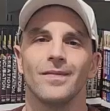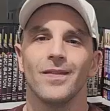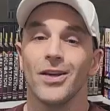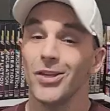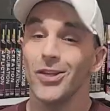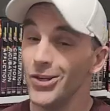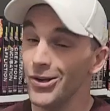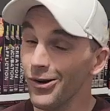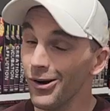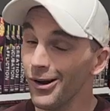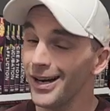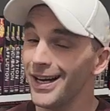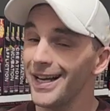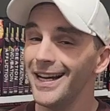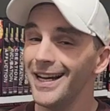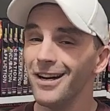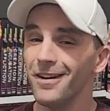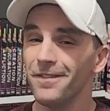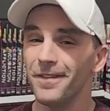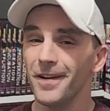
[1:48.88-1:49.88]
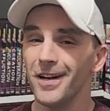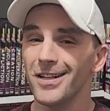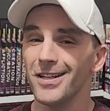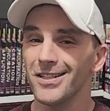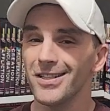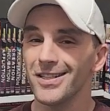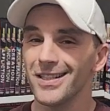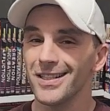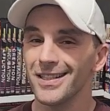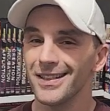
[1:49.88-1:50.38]
You heard it here
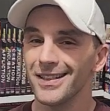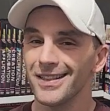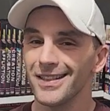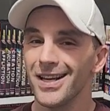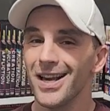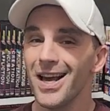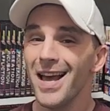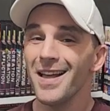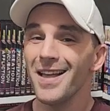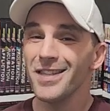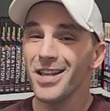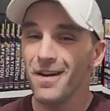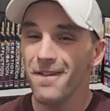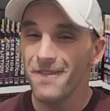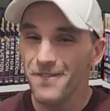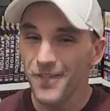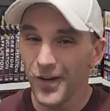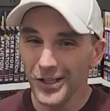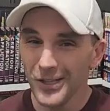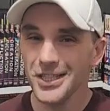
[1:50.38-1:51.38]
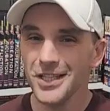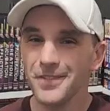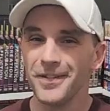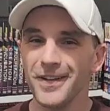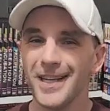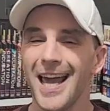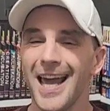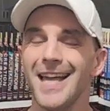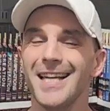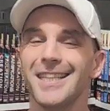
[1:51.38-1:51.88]
first.
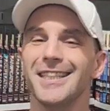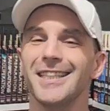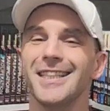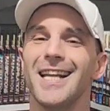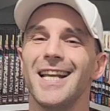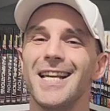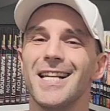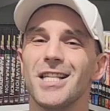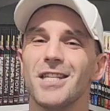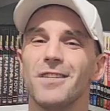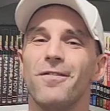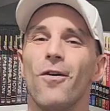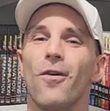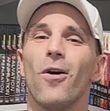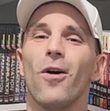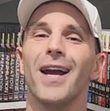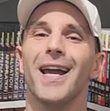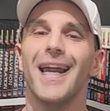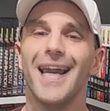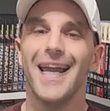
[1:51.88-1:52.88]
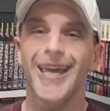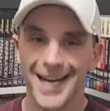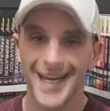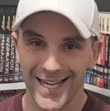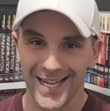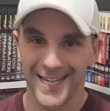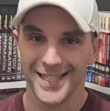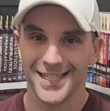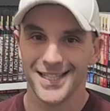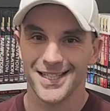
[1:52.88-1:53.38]
Diversification is for
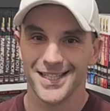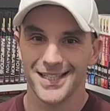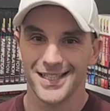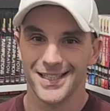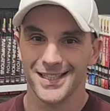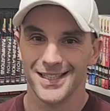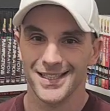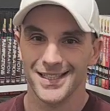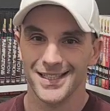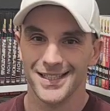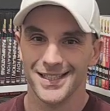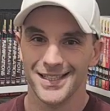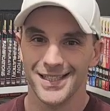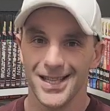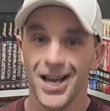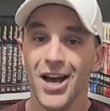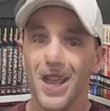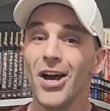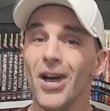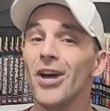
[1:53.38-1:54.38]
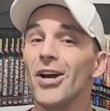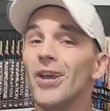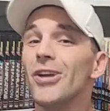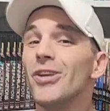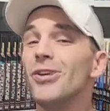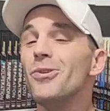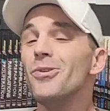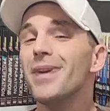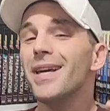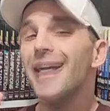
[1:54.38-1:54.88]
idiots.
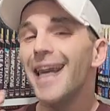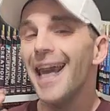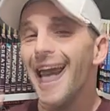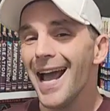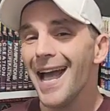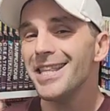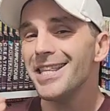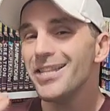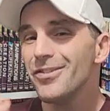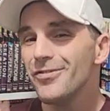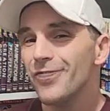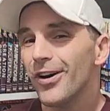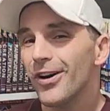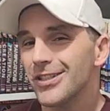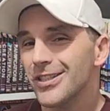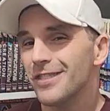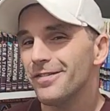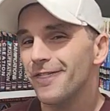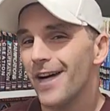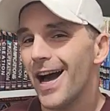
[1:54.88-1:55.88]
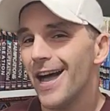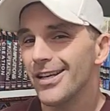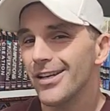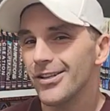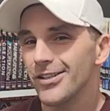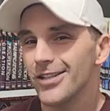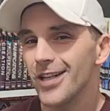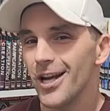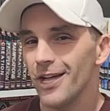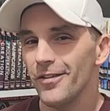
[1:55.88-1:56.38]
You can't diversify
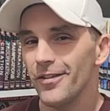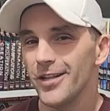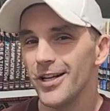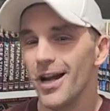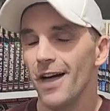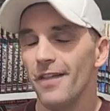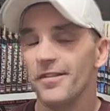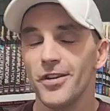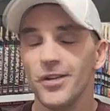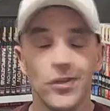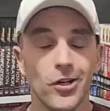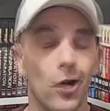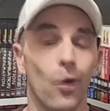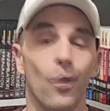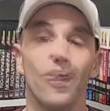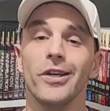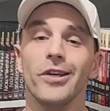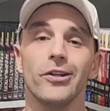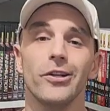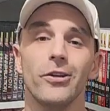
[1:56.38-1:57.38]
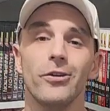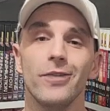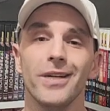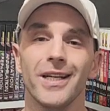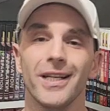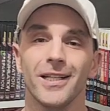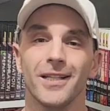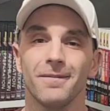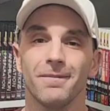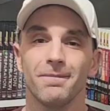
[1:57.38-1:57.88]
yourself enough to know what you're
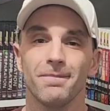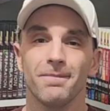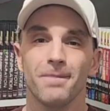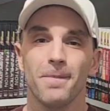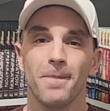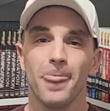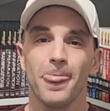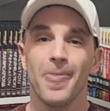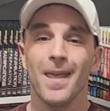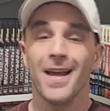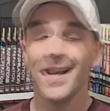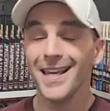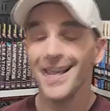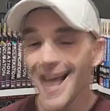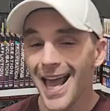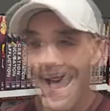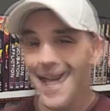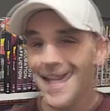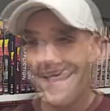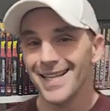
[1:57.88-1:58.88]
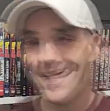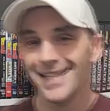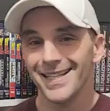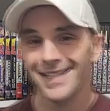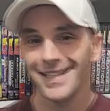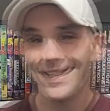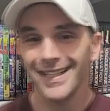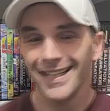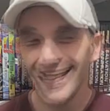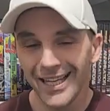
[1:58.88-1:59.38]
doing. Yet,
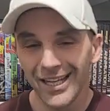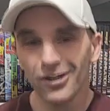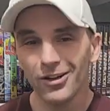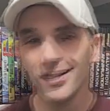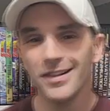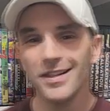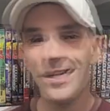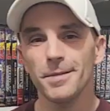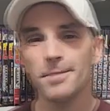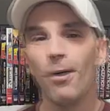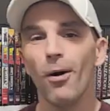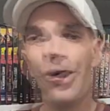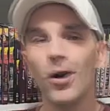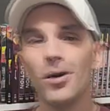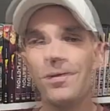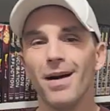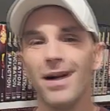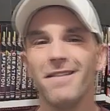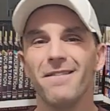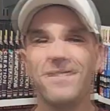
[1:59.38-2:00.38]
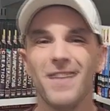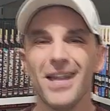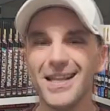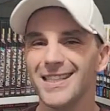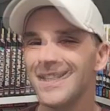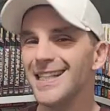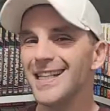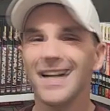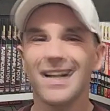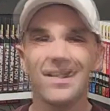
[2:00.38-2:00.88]
here in this Pokemon
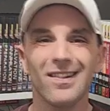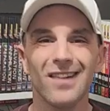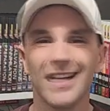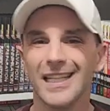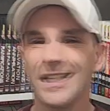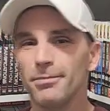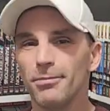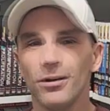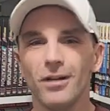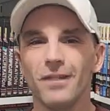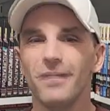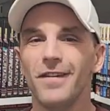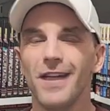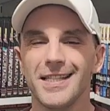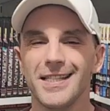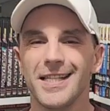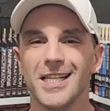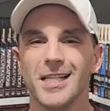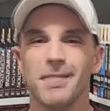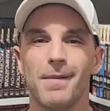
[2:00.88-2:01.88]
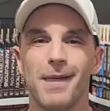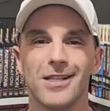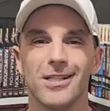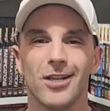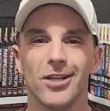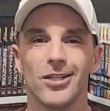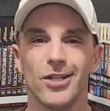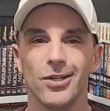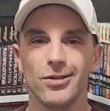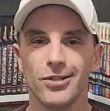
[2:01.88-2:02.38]
investing, collectible investing space
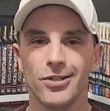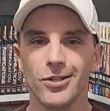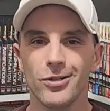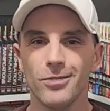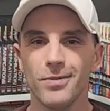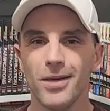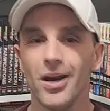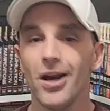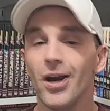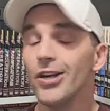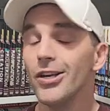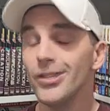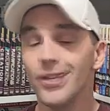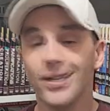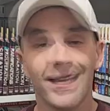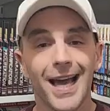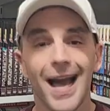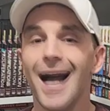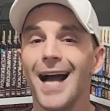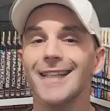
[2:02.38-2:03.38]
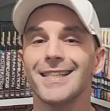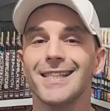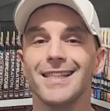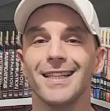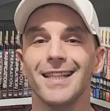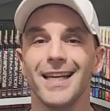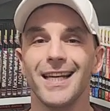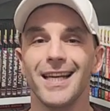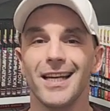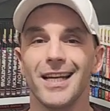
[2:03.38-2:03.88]
on YouTube, you
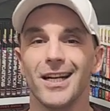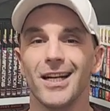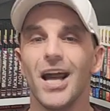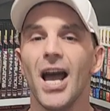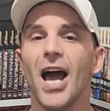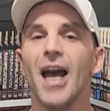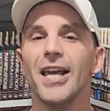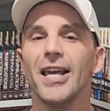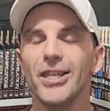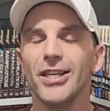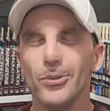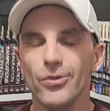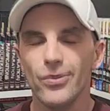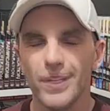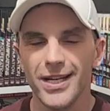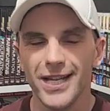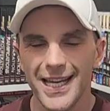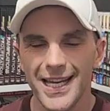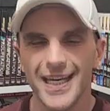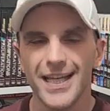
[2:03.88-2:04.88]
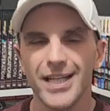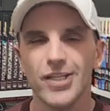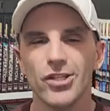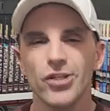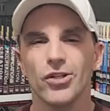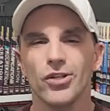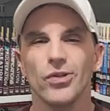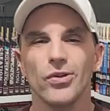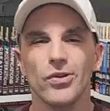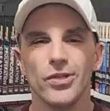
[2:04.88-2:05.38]
constantly hear, you need
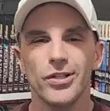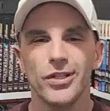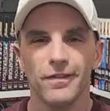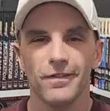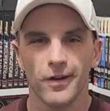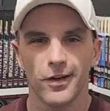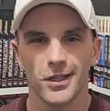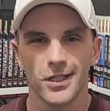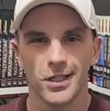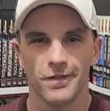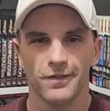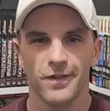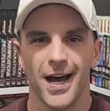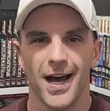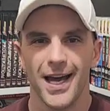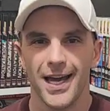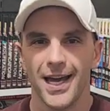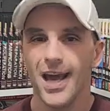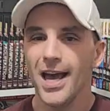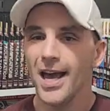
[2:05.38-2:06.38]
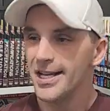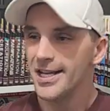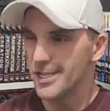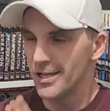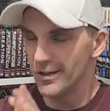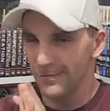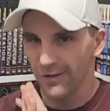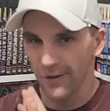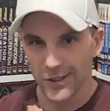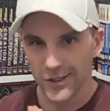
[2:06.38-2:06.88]
to diversify.
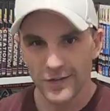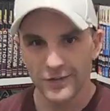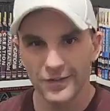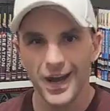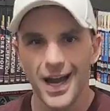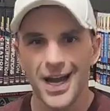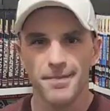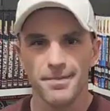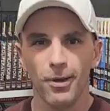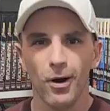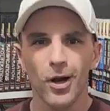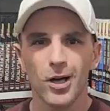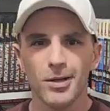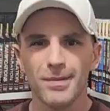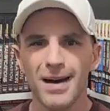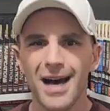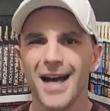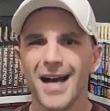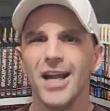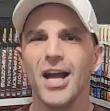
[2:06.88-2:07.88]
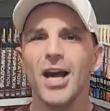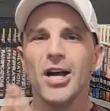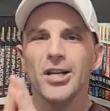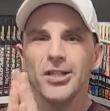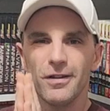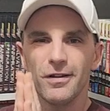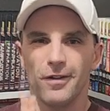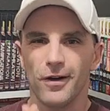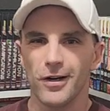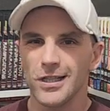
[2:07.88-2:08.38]
Diversify in Pokemon,
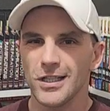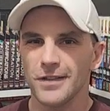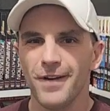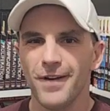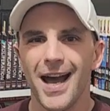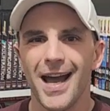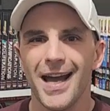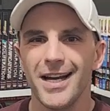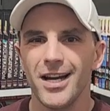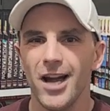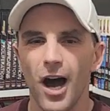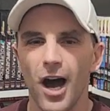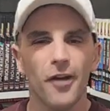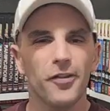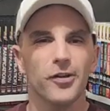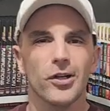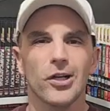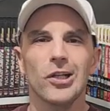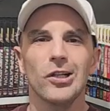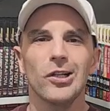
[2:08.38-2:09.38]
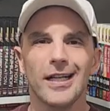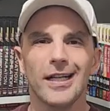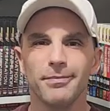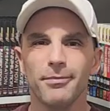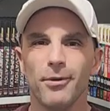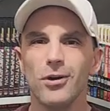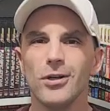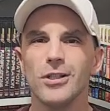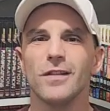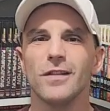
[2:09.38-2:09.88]
diversify into other
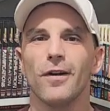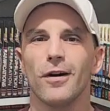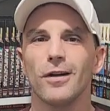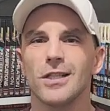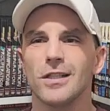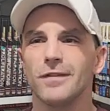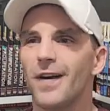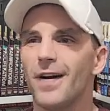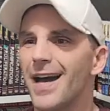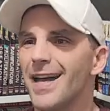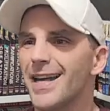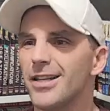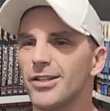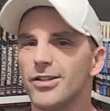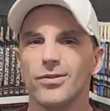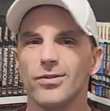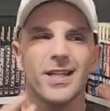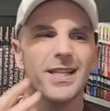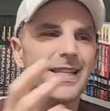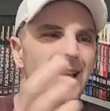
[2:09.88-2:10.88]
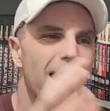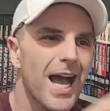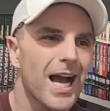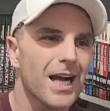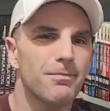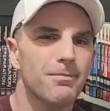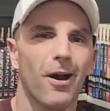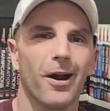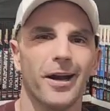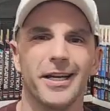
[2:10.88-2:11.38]
collectibles, diversify into the stock
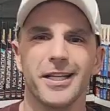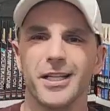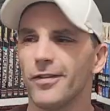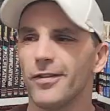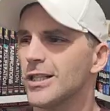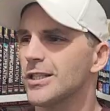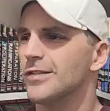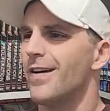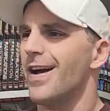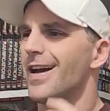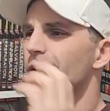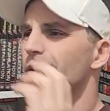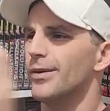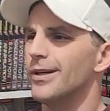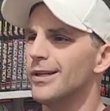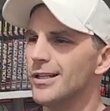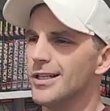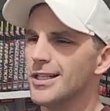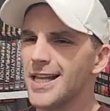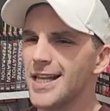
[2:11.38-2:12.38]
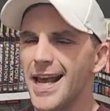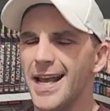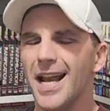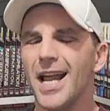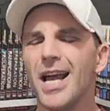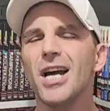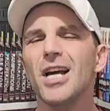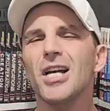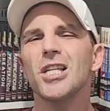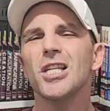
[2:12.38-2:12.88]
market, diversify into real estate.
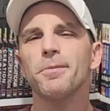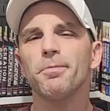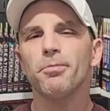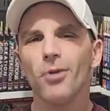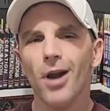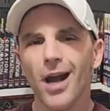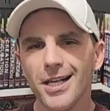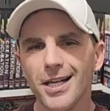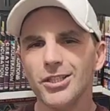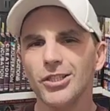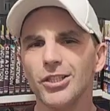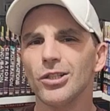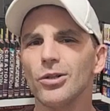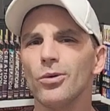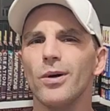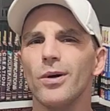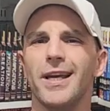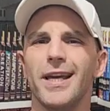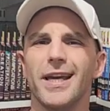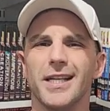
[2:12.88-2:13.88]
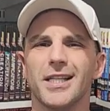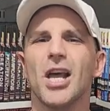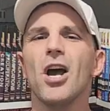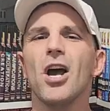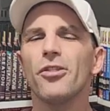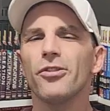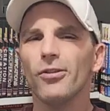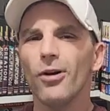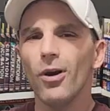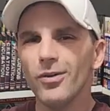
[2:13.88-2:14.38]
Spread your wings,
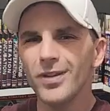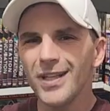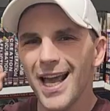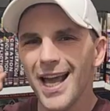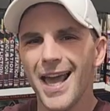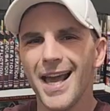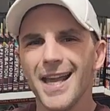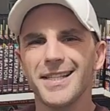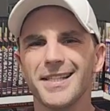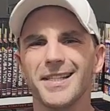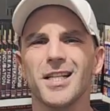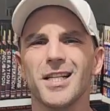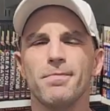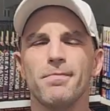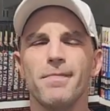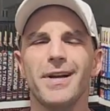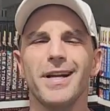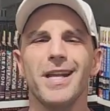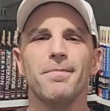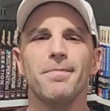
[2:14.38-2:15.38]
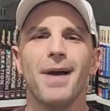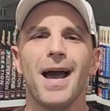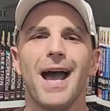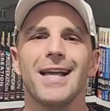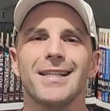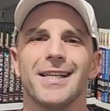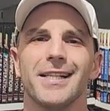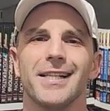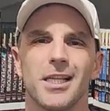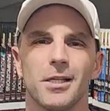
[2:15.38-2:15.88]
throw the eggs in as many
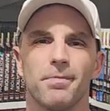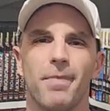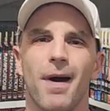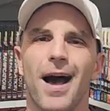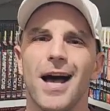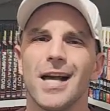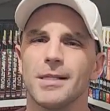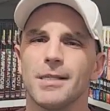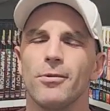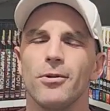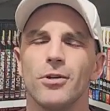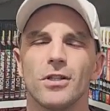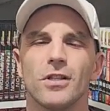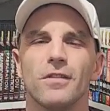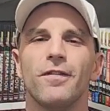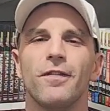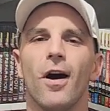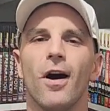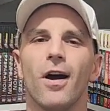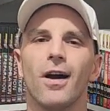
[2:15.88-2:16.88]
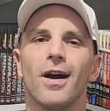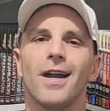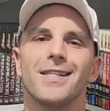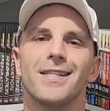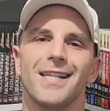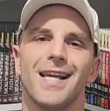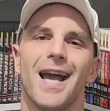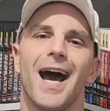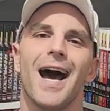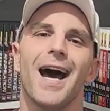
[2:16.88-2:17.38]
baskets as possible as far as
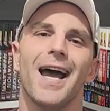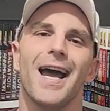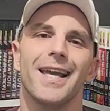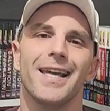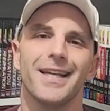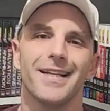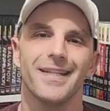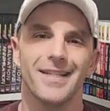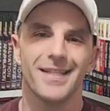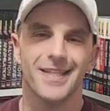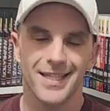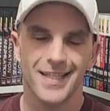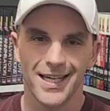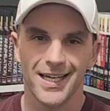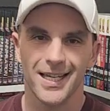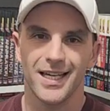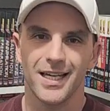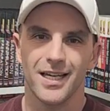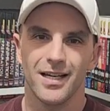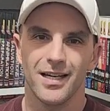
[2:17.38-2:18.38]
the eye can see.